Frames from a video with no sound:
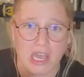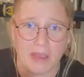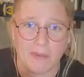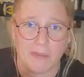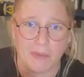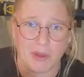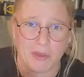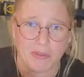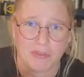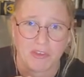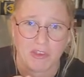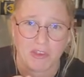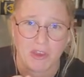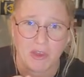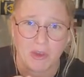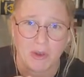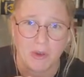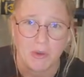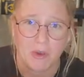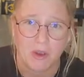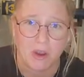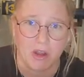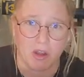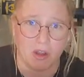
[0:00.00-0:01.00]
I'm also
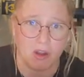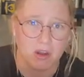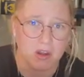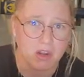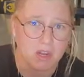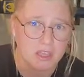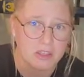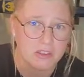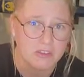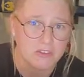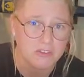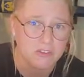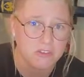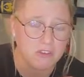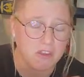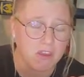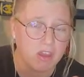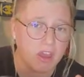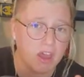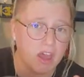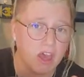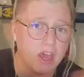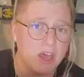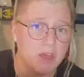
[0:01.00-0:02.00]
an artist,
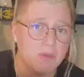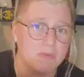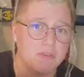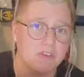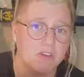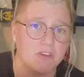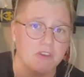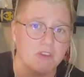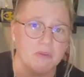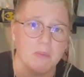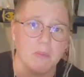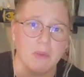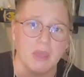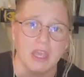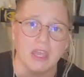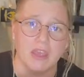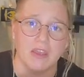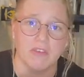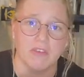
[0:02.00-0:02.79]
so keeping my